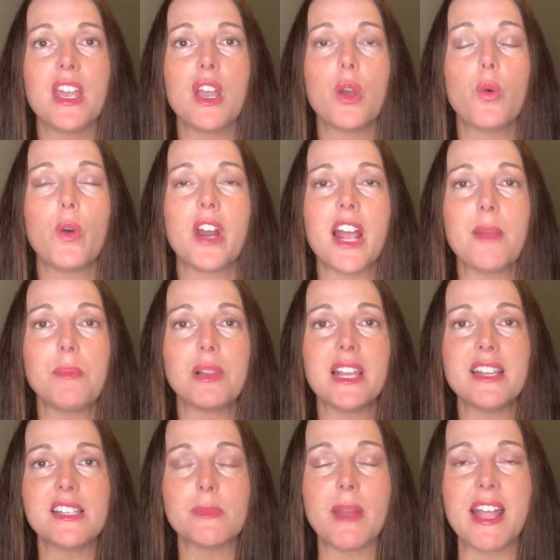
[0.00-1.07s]
when I
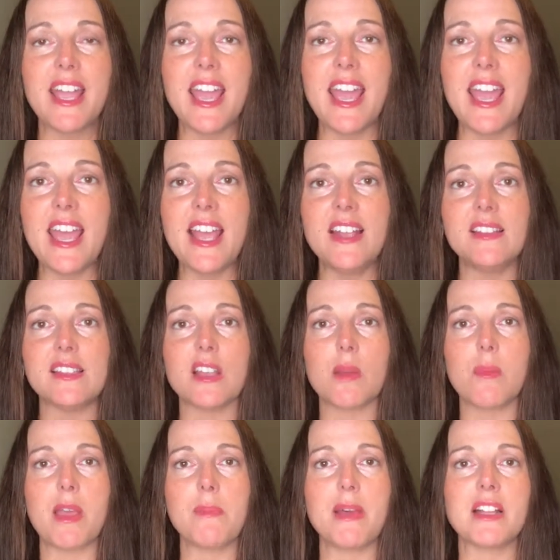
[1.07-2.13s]
place my hands on
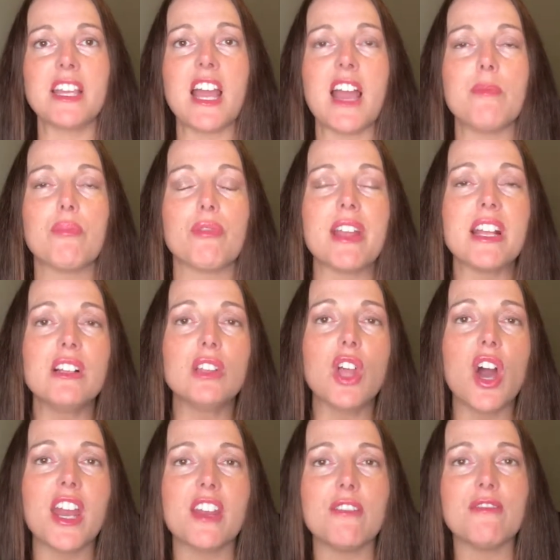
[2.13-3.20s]
my belly, I bring a
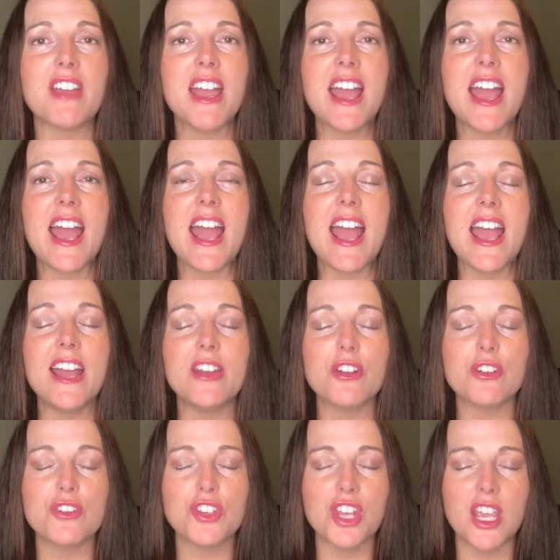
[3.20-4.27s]
lot of
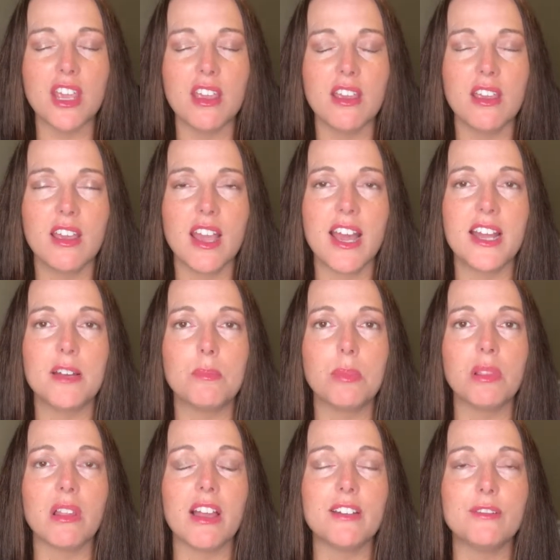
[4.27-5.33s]
energy and
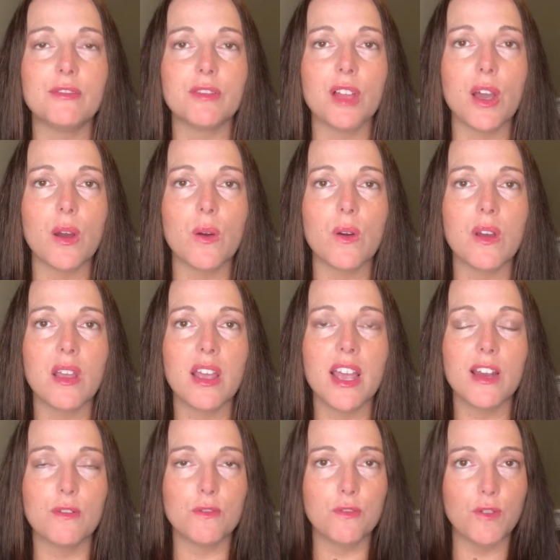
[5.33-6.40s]
blood flow
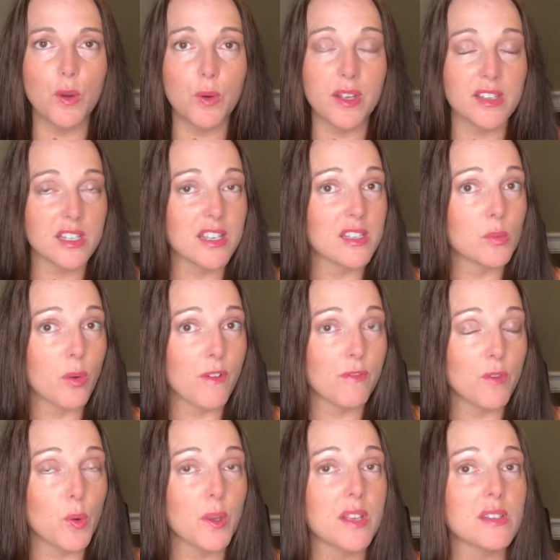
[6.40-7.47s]
and focus, because where
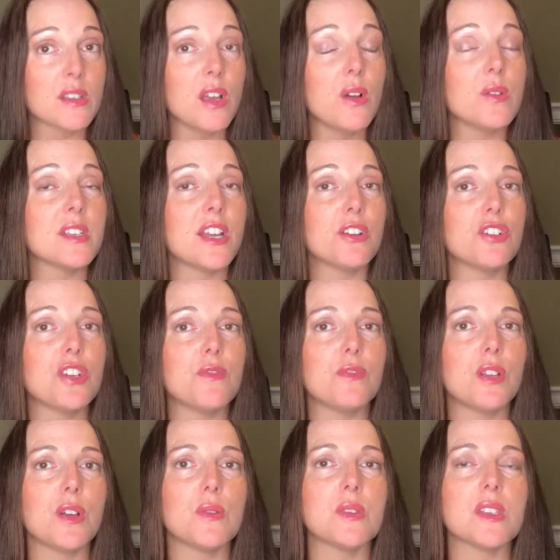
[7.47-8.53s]
focus goes, energy
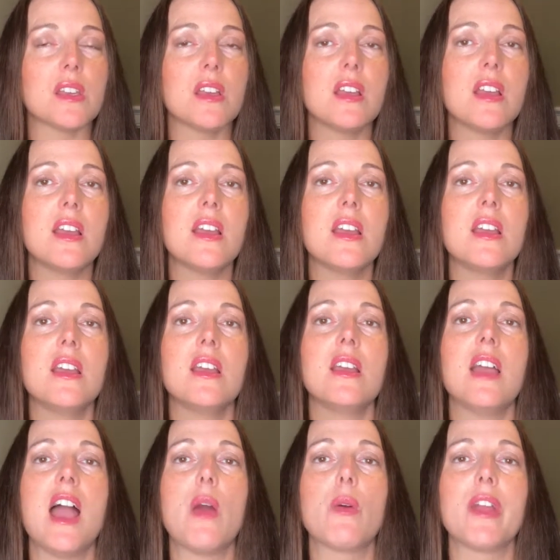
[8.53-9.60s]
flows.
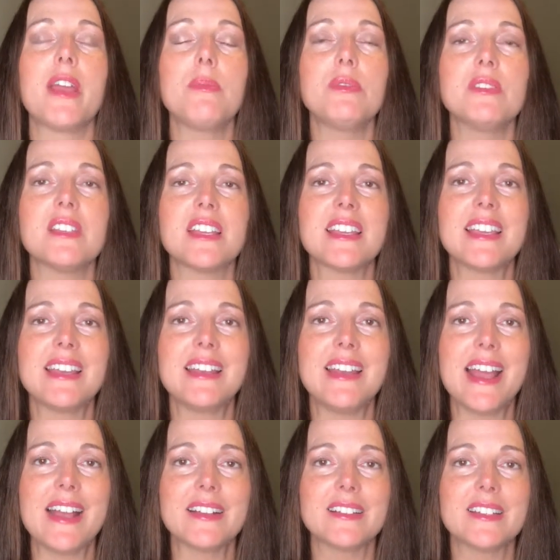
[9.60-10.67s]
And we're able to
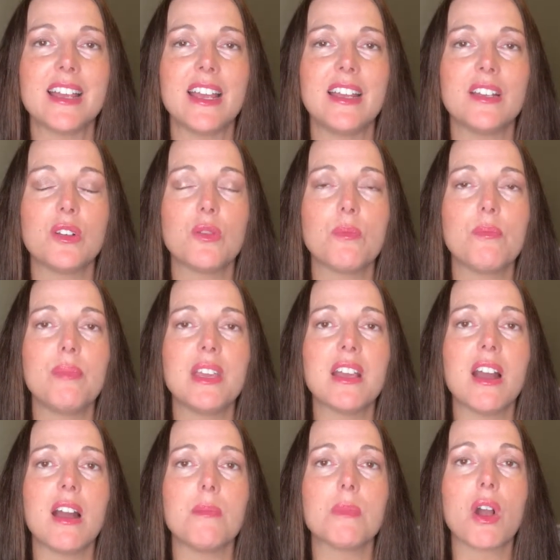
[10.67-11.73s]
connect and
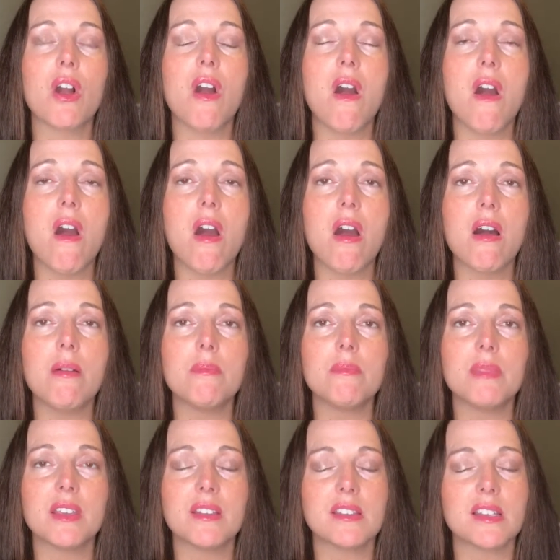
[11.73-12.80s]
become calm,
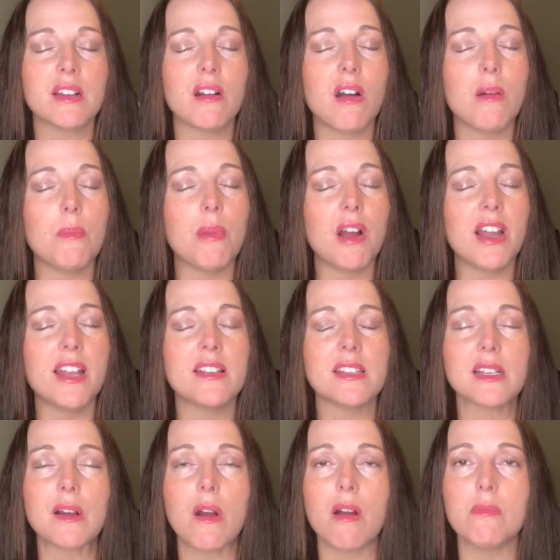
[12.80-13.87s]
because a calm body is a
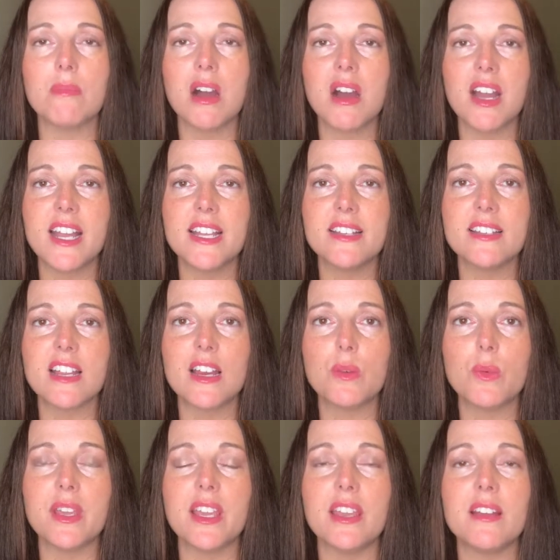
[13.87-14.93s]
calm mind, and
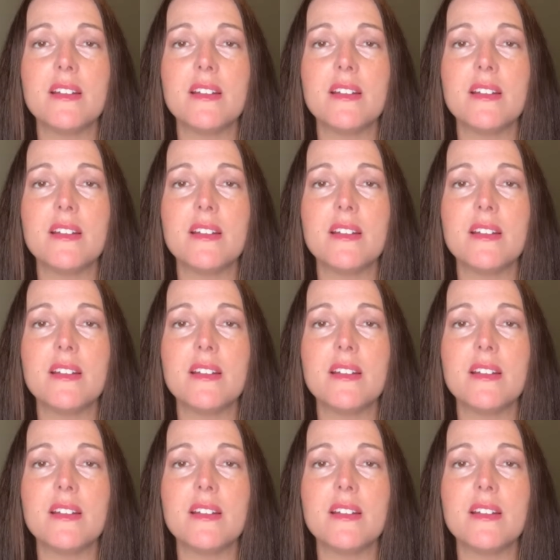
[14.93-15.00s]
we